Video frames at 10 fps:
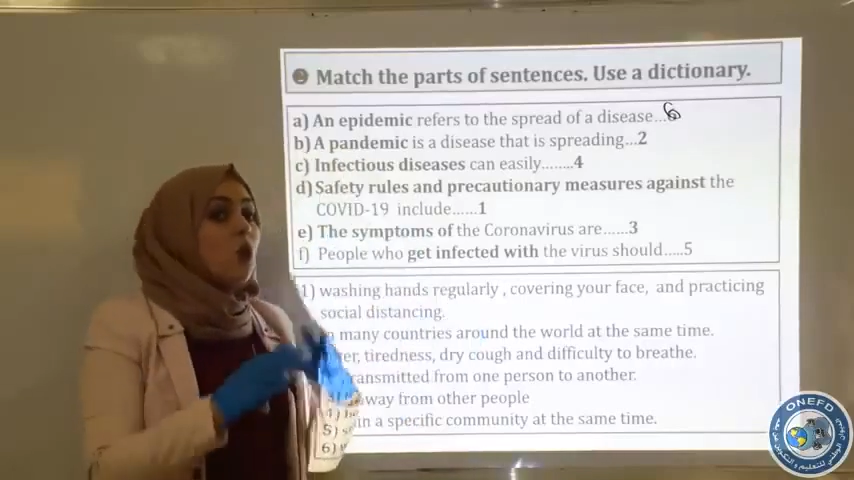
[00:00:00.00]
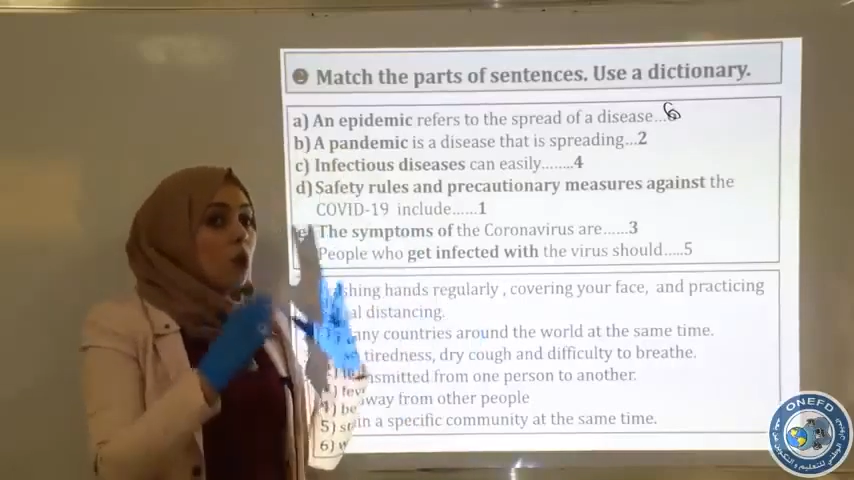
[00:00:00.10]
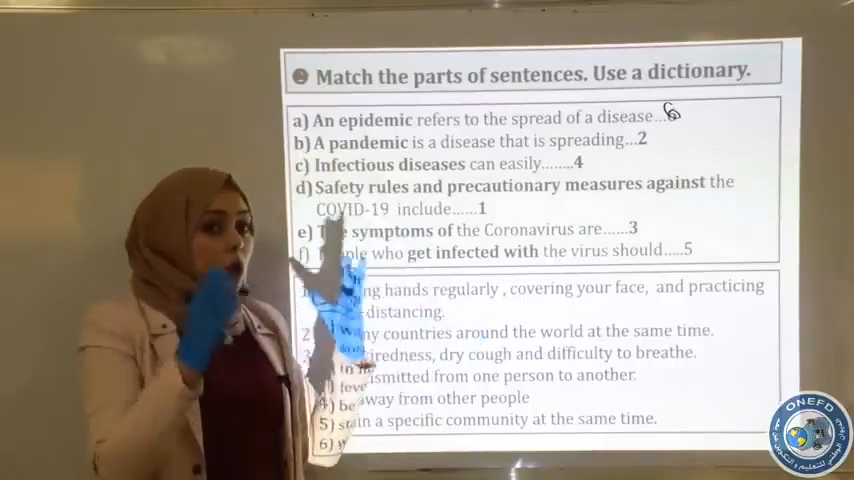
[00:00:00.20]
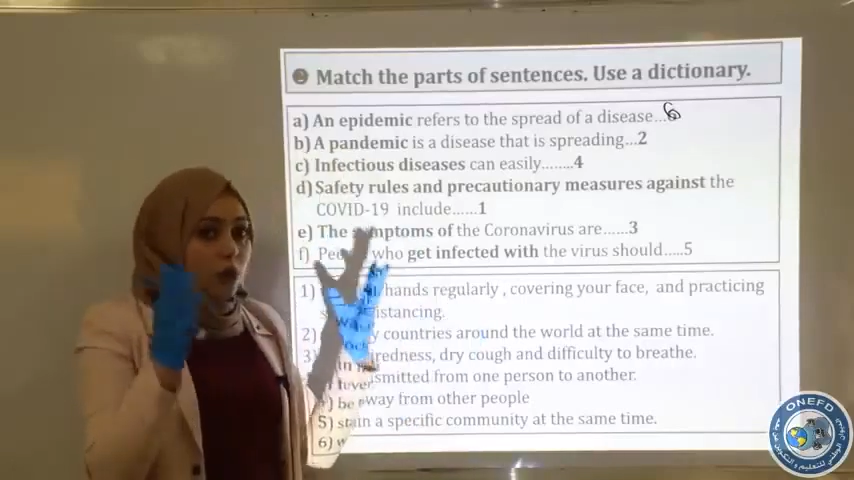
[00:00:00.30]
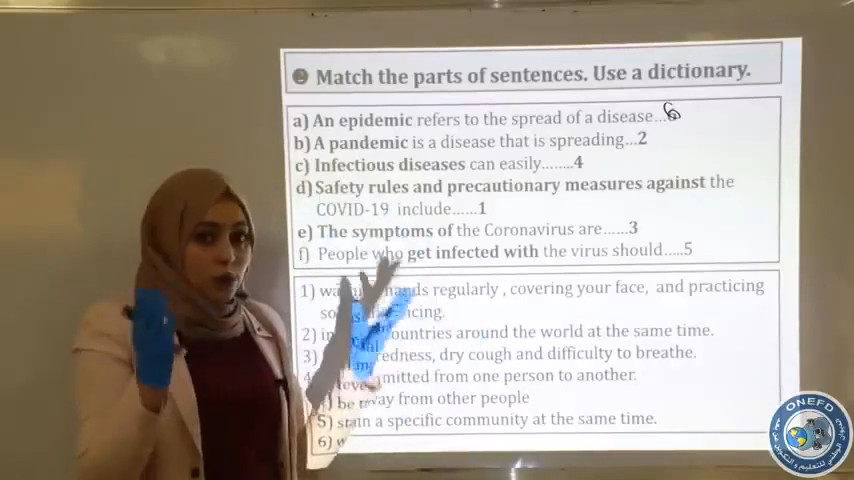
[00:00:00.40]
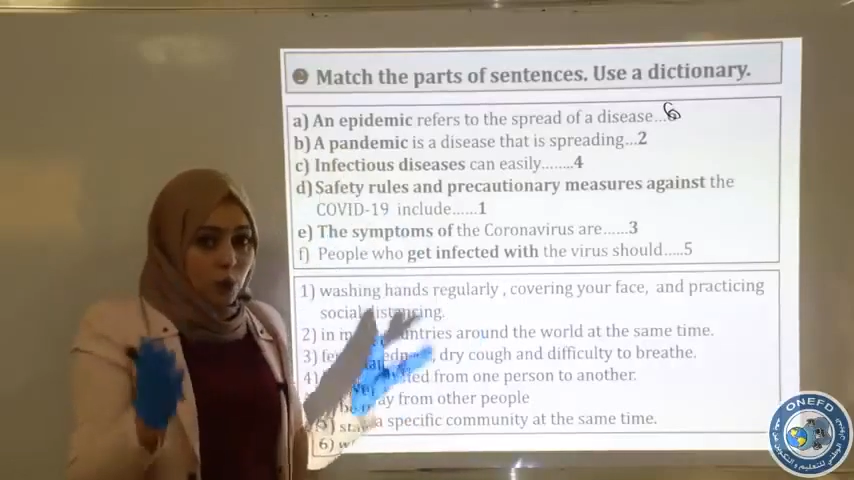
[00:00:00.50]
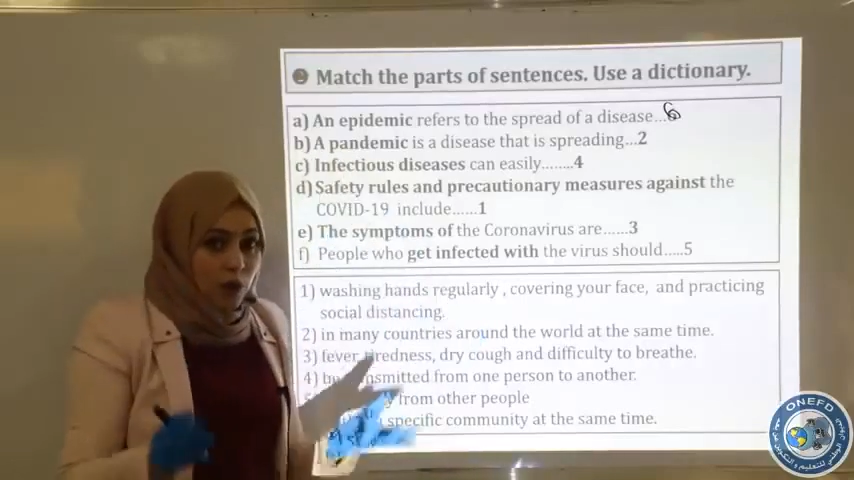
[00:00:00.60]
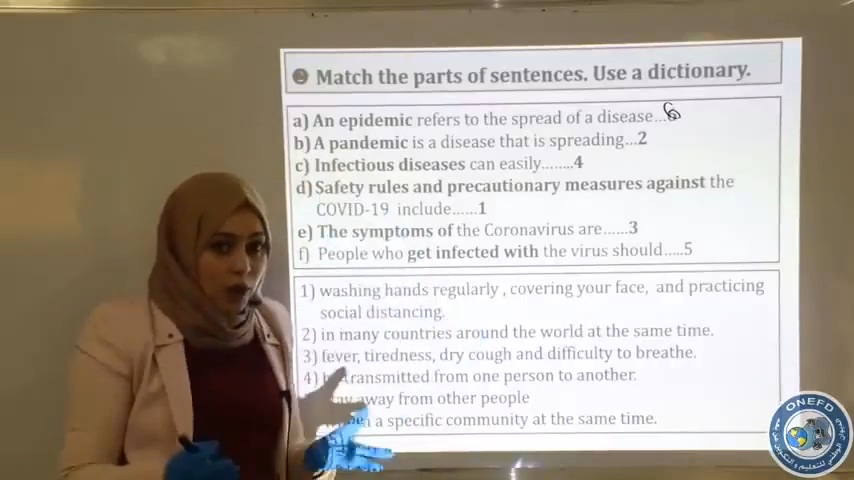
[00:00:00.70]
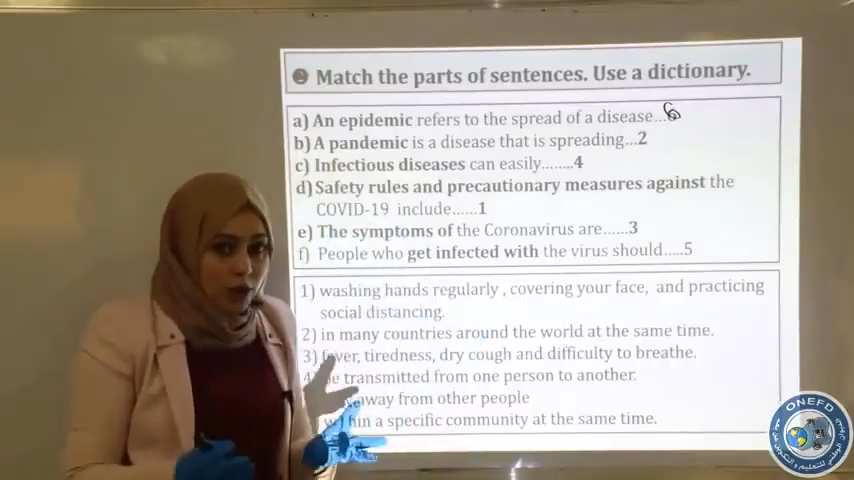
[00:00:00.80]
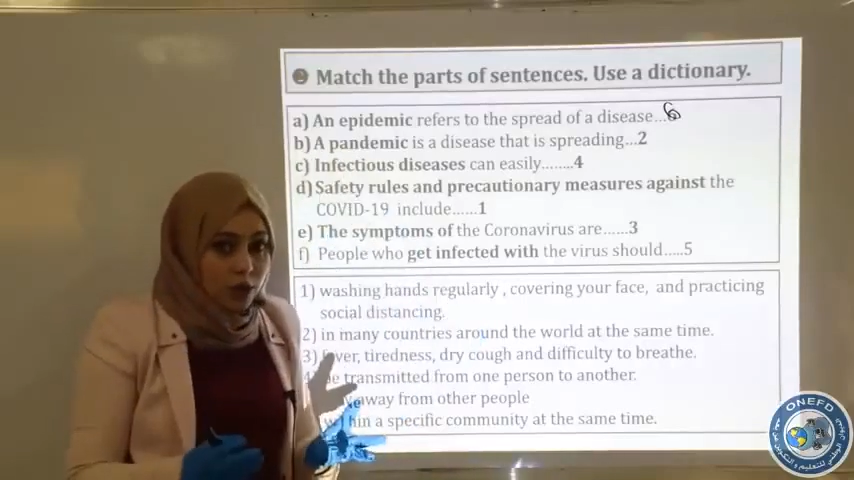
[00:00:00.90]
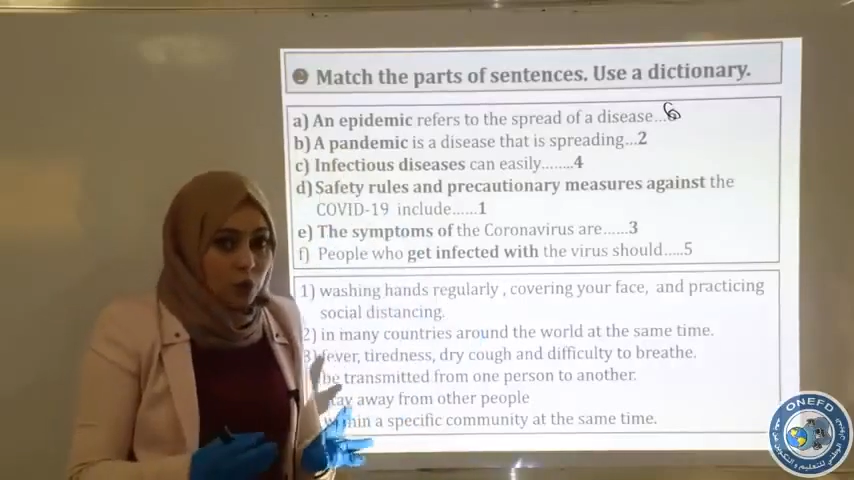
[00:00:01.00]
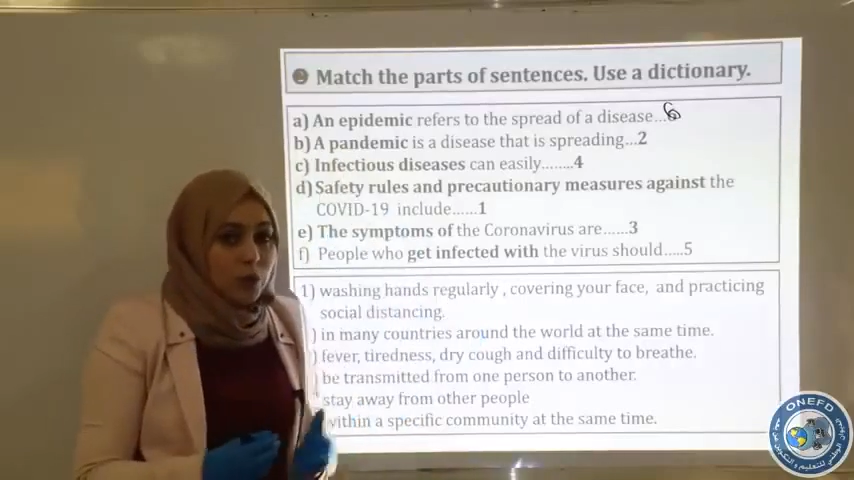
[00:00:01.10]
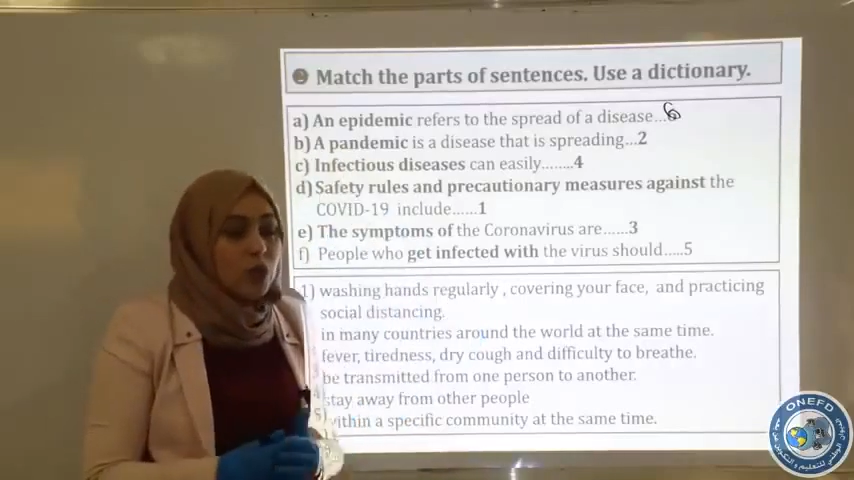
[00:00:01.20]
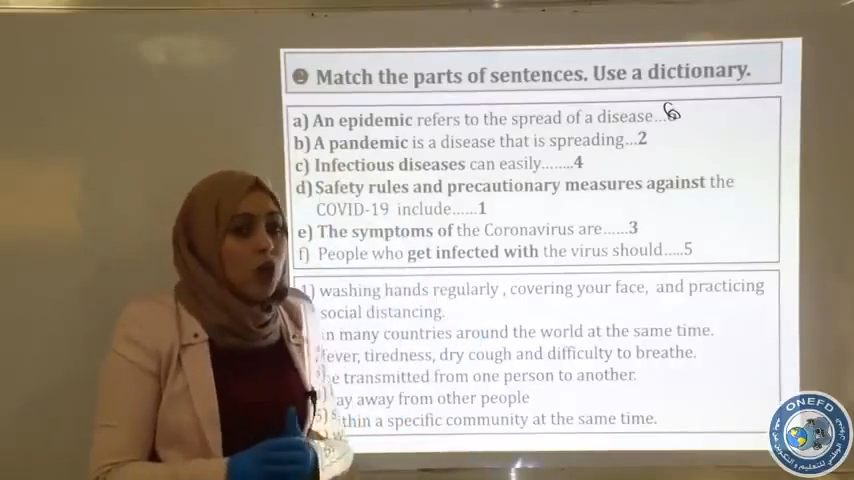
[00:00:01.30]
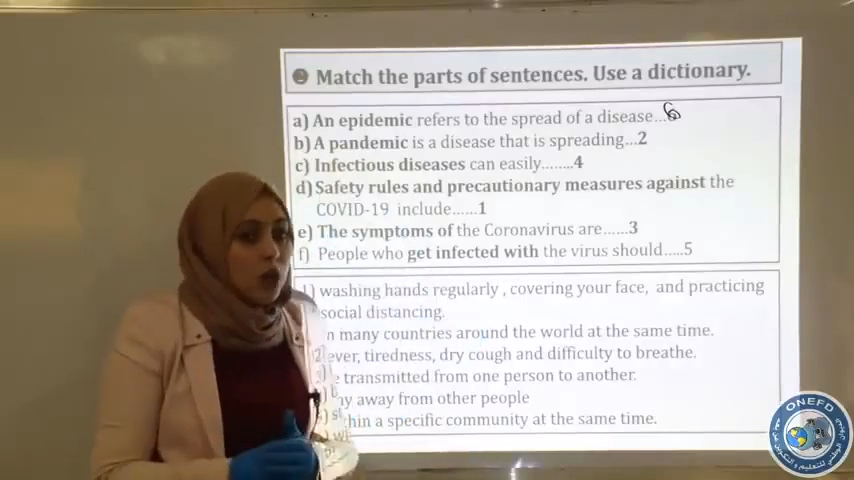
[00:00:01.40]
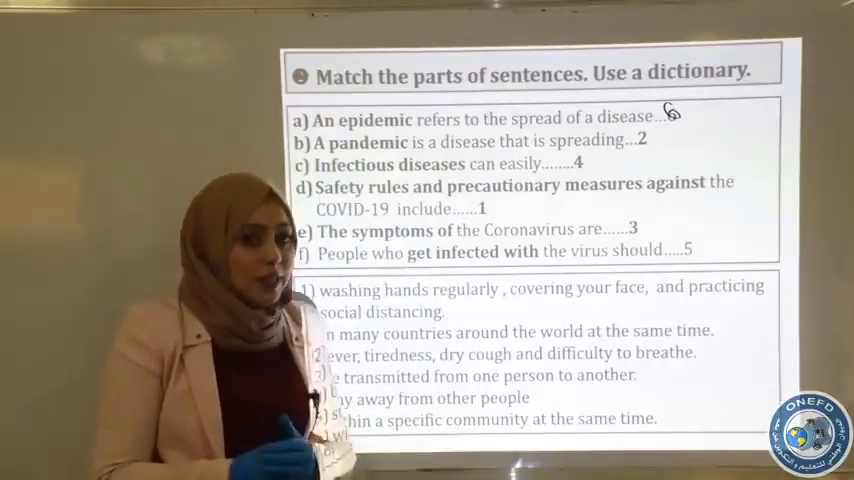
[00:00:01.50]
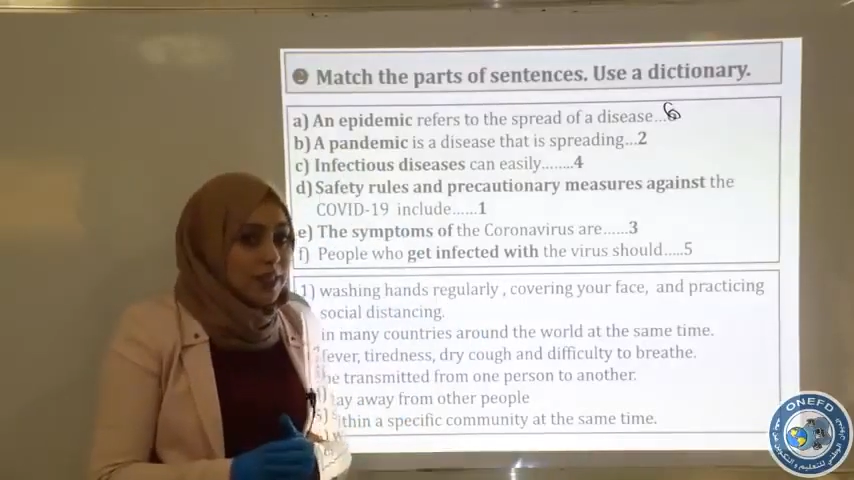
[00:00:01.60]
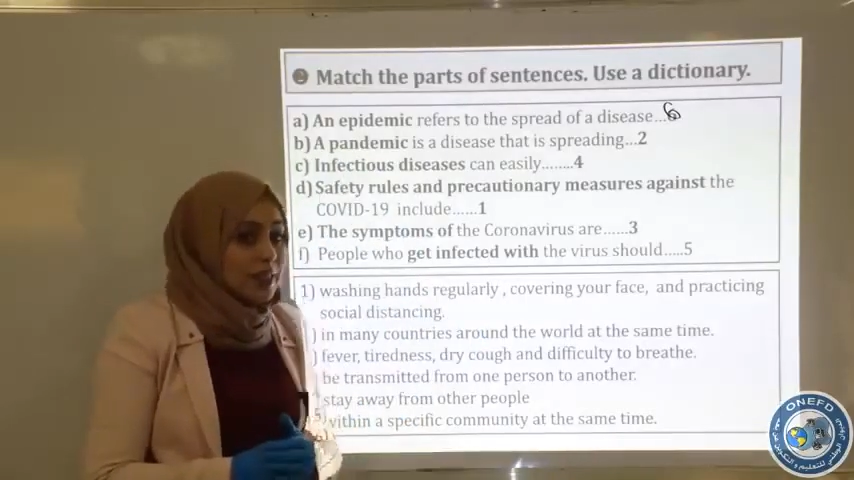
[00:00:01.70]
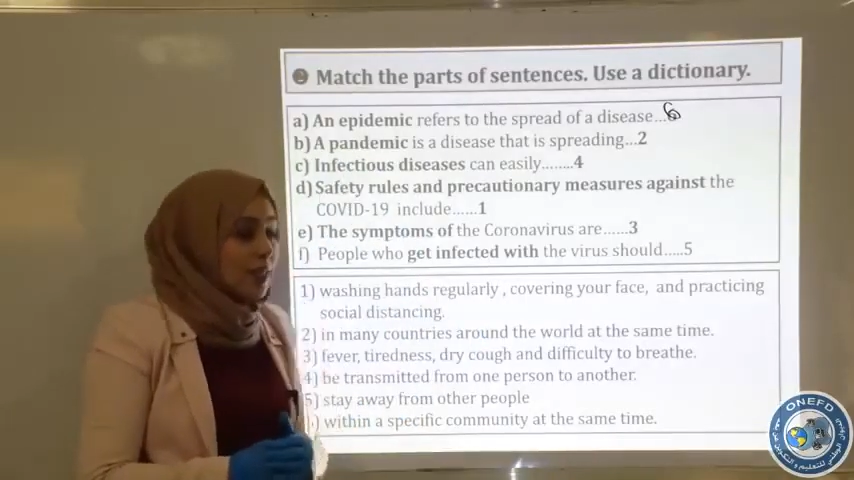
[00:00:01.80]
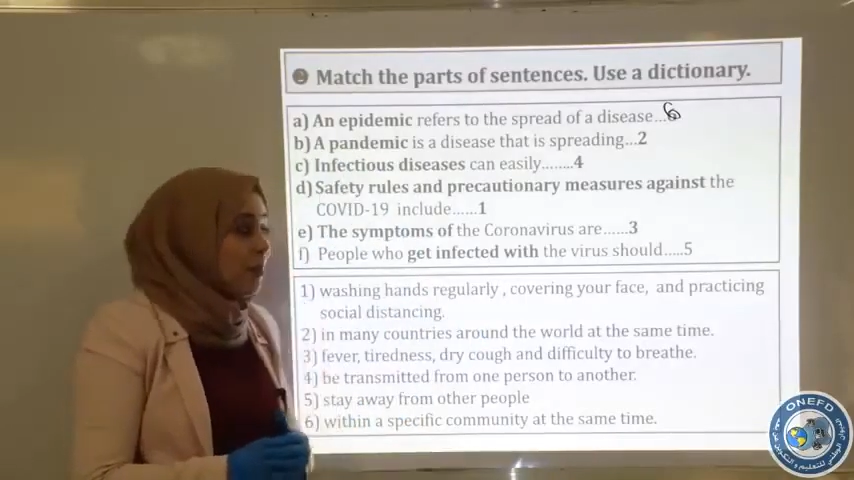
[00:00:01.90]
all the world, we call
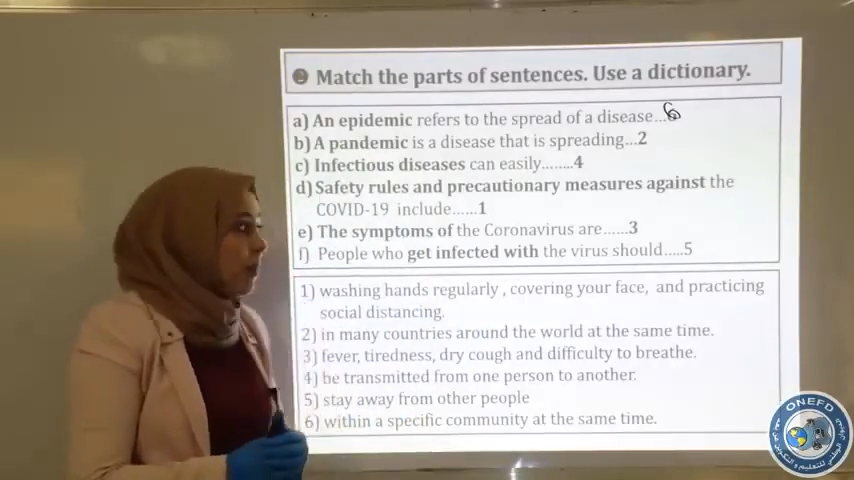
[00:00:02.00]
it a